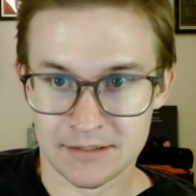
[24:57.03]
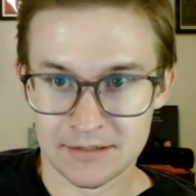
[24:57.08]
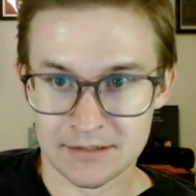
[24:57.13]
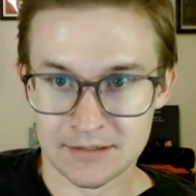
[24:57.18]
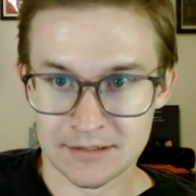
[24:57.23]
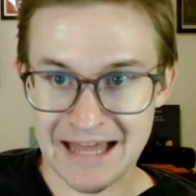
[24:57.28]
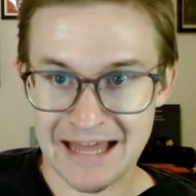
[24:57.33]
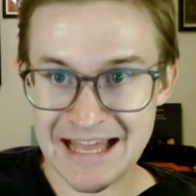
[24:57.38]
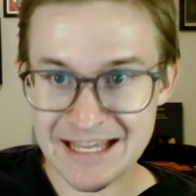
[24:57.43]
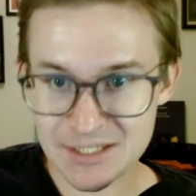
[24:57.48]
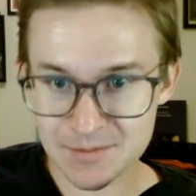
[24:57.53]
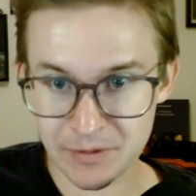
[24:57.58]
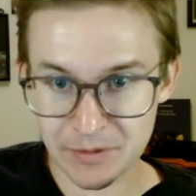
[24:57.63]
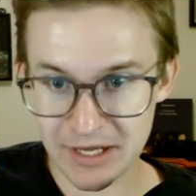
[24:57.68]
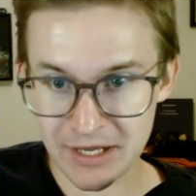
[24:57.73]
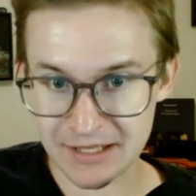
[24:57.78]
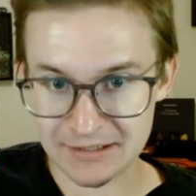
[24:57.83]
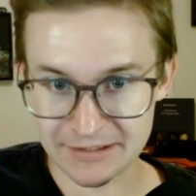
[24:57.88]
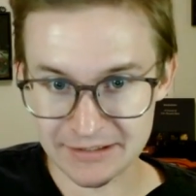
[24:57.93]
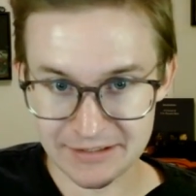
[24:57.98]
Last but
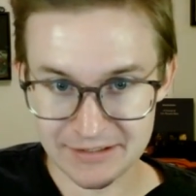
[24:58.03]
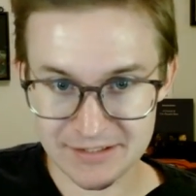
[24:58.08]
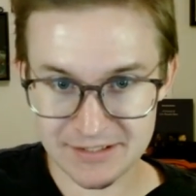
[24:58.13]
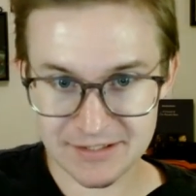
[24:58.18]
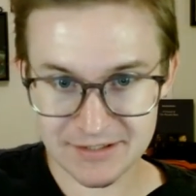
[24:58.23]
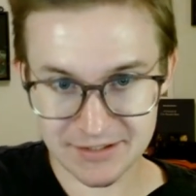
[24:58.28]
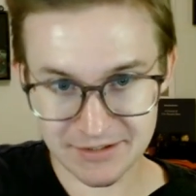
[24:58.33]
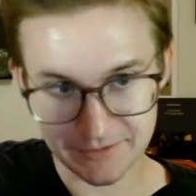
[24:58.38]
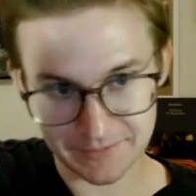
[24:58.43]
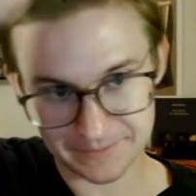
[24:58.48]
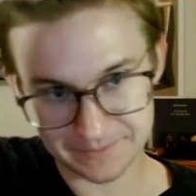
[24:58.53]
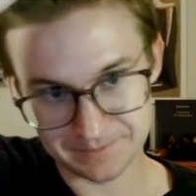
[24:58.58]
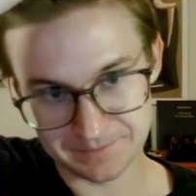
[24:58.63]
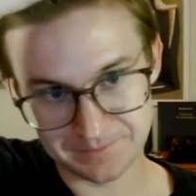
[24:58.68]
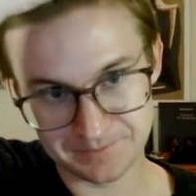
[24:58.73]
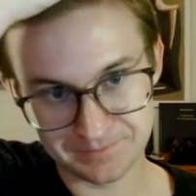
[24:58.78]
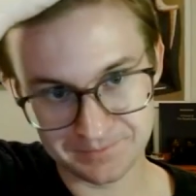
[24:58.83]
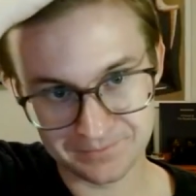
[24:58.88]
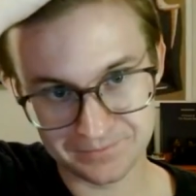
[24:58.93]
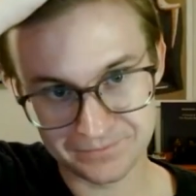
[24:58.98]
not least,
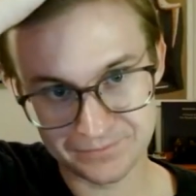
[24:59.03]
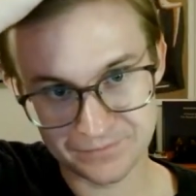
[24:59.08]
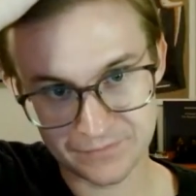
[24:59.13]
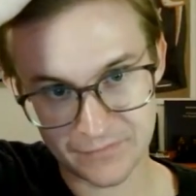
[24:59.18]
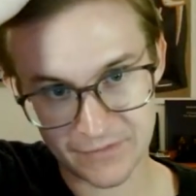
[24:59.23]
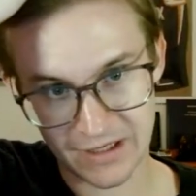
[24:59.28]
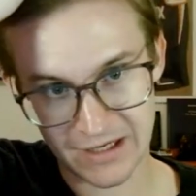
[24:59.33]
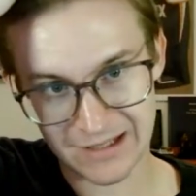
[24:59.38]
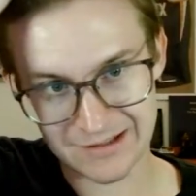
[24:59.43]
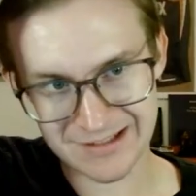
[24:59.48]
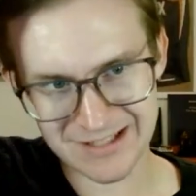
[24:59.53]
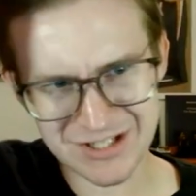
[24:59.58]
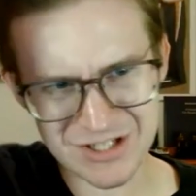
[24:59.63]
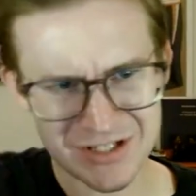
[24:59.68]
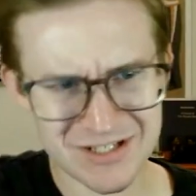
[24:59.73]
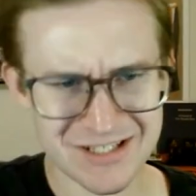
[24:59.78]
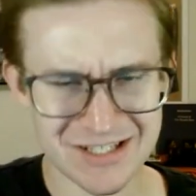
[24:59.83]
let's just